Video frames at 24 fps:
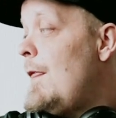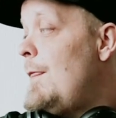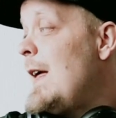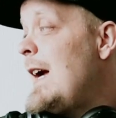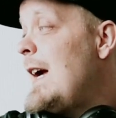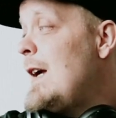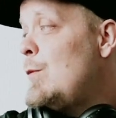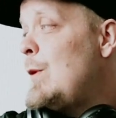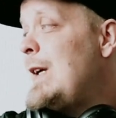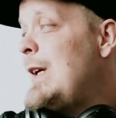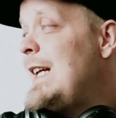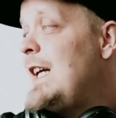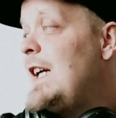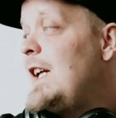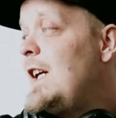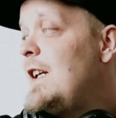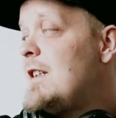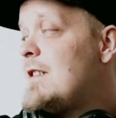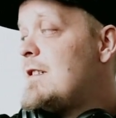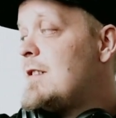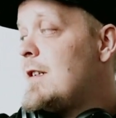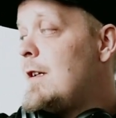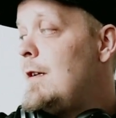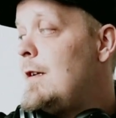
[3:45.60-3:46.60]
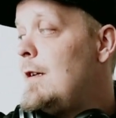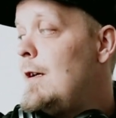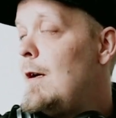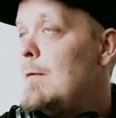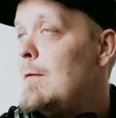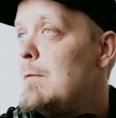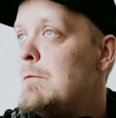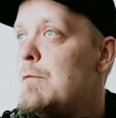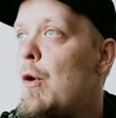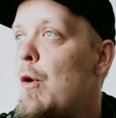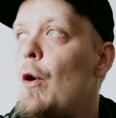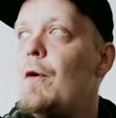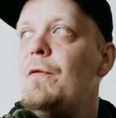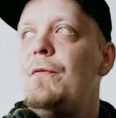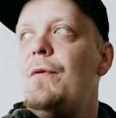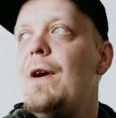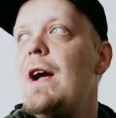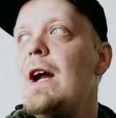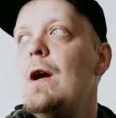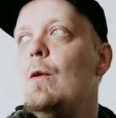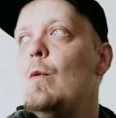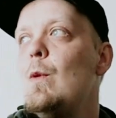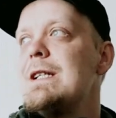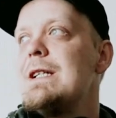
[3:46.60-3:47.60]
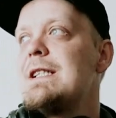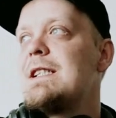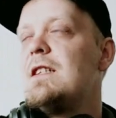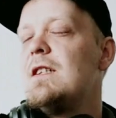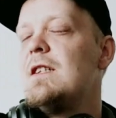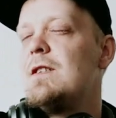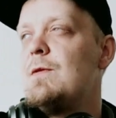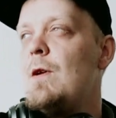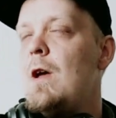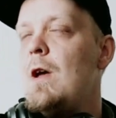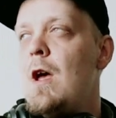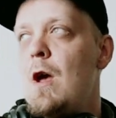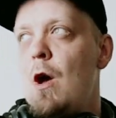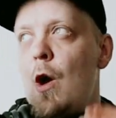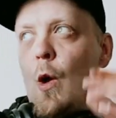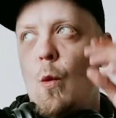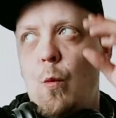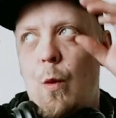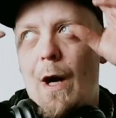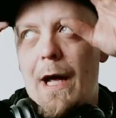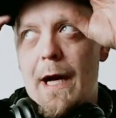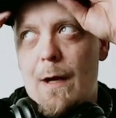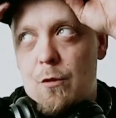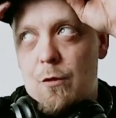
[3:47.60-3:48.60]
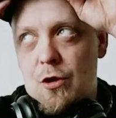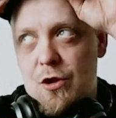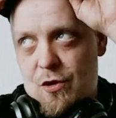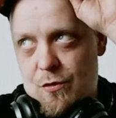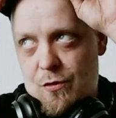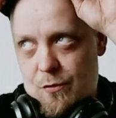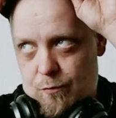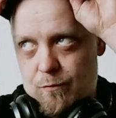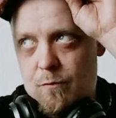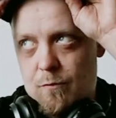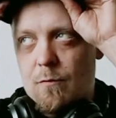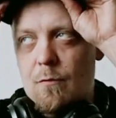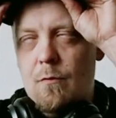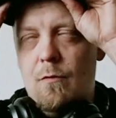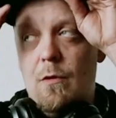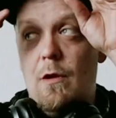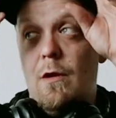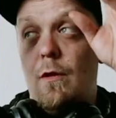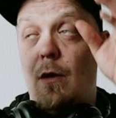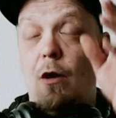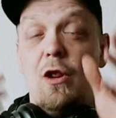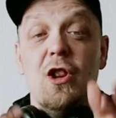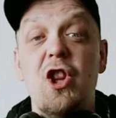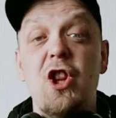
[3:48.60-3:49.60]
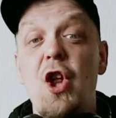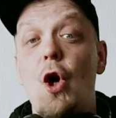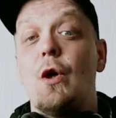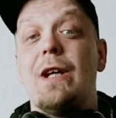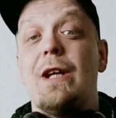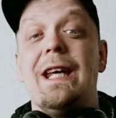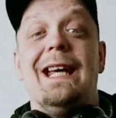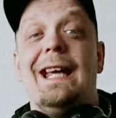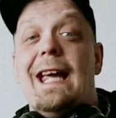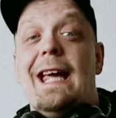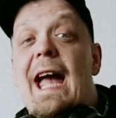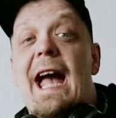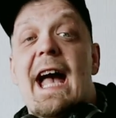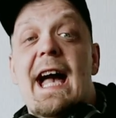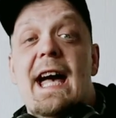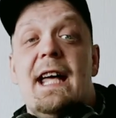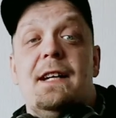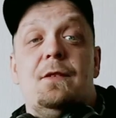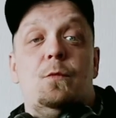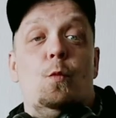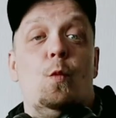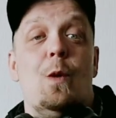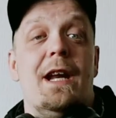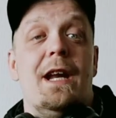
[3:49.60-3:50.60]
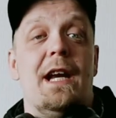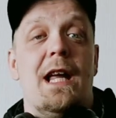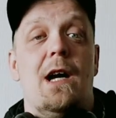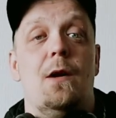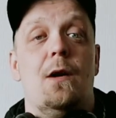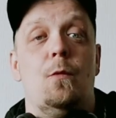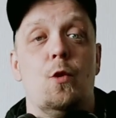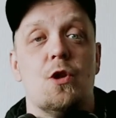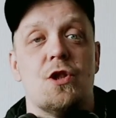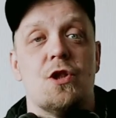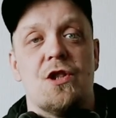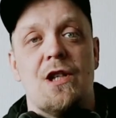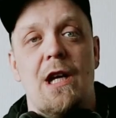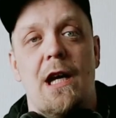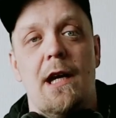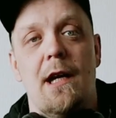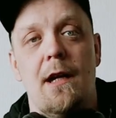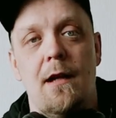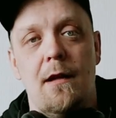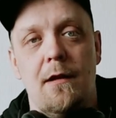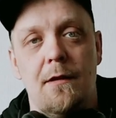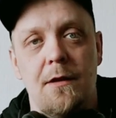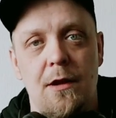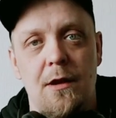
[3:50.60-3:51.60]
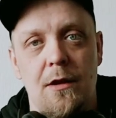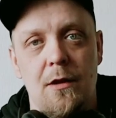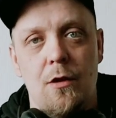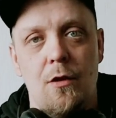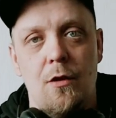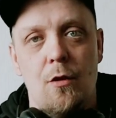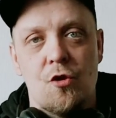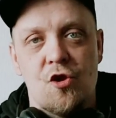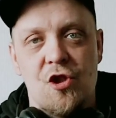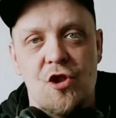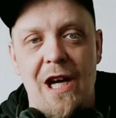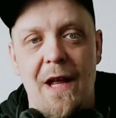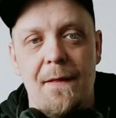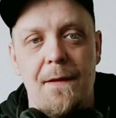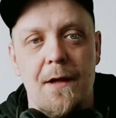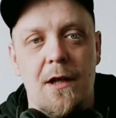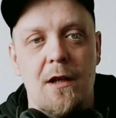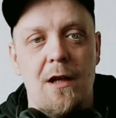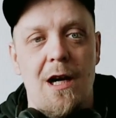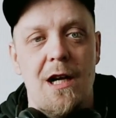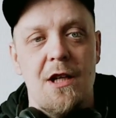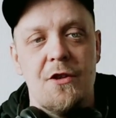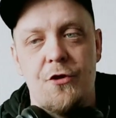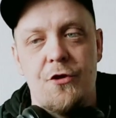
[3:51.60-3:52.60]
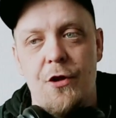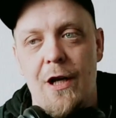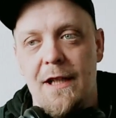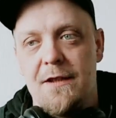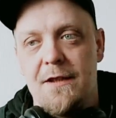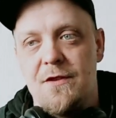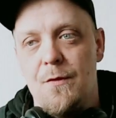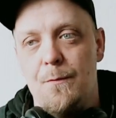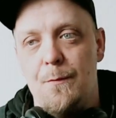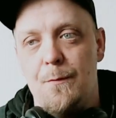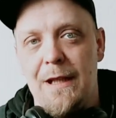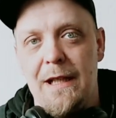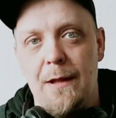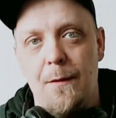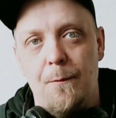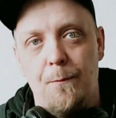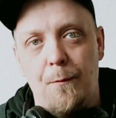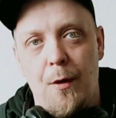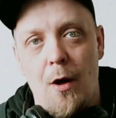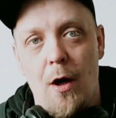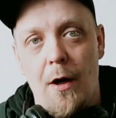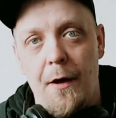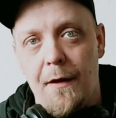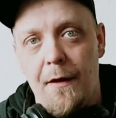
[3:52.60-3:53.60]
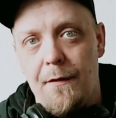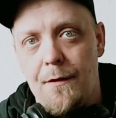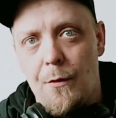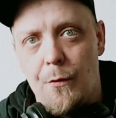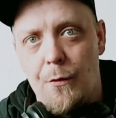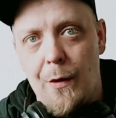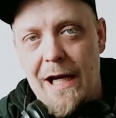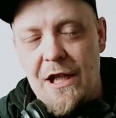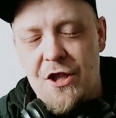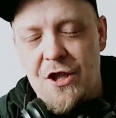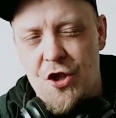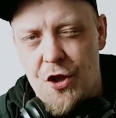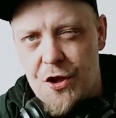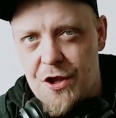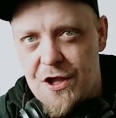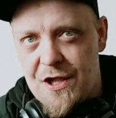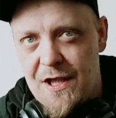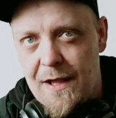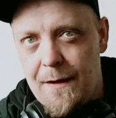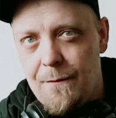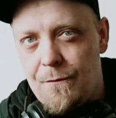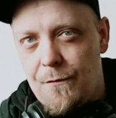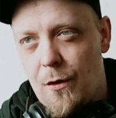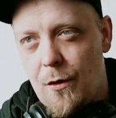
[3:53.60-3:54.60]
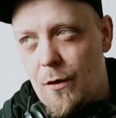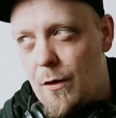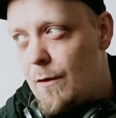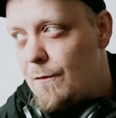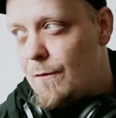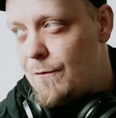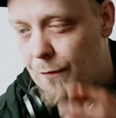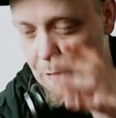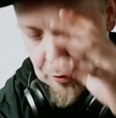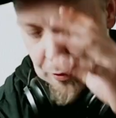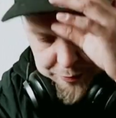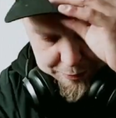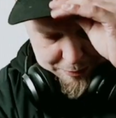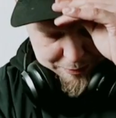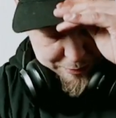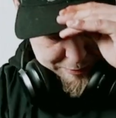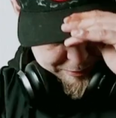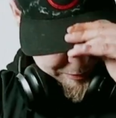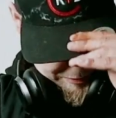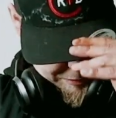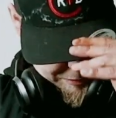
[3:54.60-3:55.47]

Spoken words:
Then we needed more fairways, because what I was looking at when I was signed the contract to be part of the Ranger team for